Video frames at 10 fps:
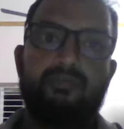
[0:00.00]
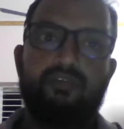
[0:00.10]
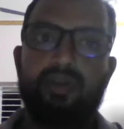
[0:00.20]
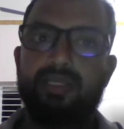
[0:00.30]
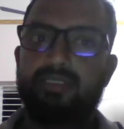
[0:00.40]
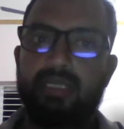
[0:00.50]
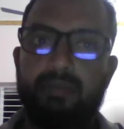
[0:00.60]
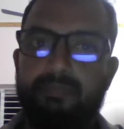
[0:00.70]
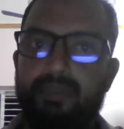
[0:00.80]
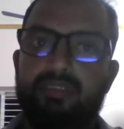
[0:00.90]
For
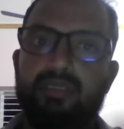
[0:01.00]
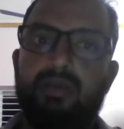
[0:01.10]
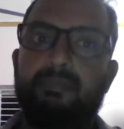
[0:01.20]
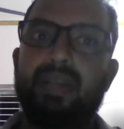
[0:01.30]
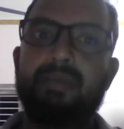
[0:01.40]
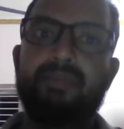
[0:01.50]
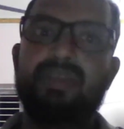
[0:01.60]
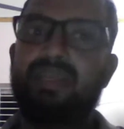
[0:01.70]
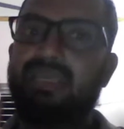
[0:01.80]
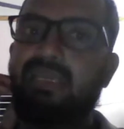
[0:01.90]
examples,
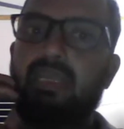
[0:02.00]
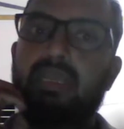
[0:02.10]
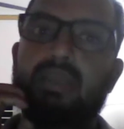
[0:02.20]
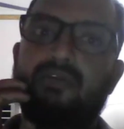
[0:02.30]
primary key,